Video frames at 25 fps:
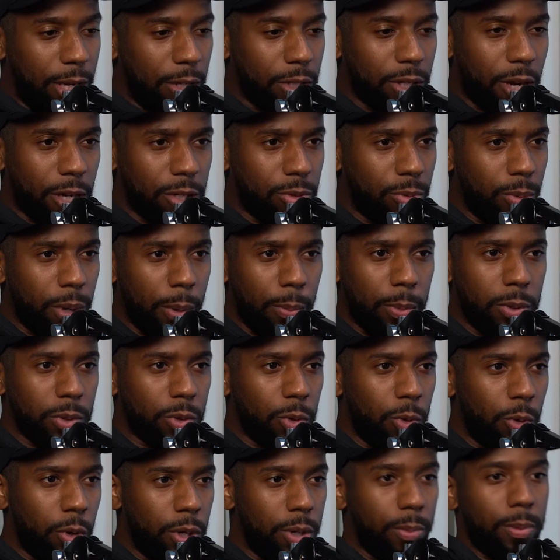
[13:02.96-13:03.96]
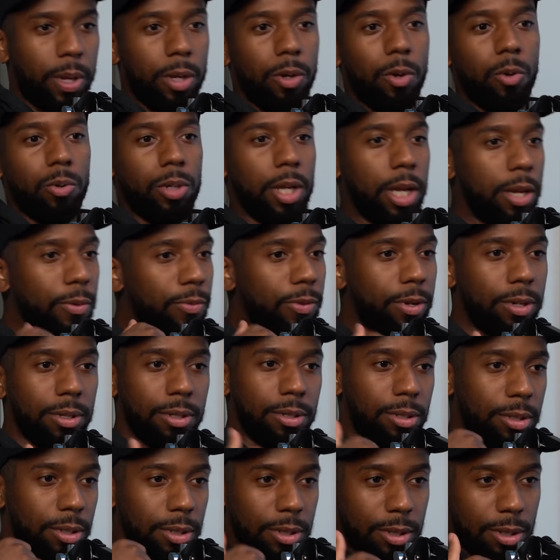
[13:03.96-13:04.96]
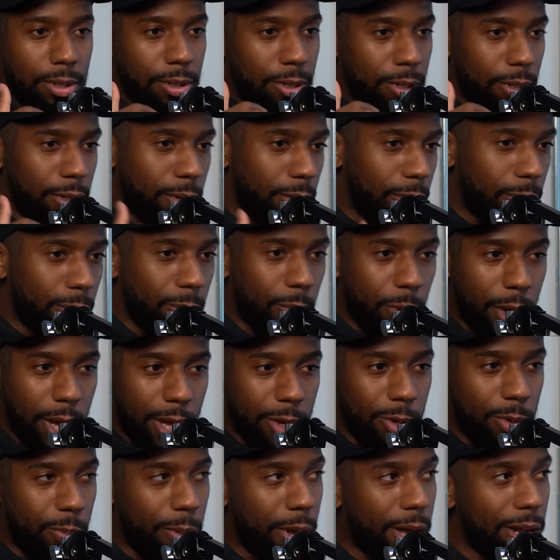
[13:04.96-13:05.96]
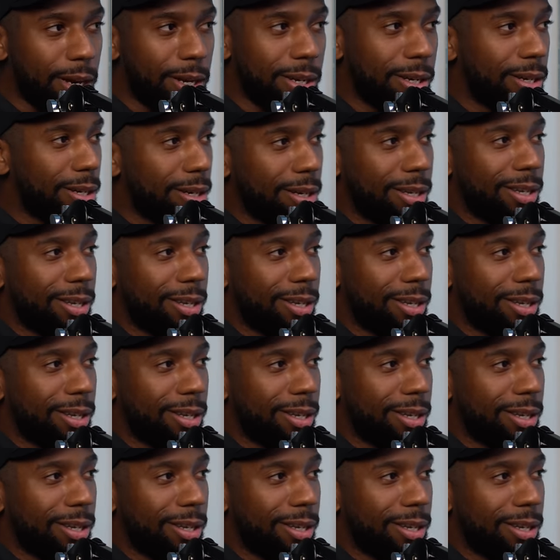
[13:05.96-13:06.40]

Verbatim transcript: literally, I just remember just calling him like, "Yo, David." That's what I'm saying. Yeah, you man.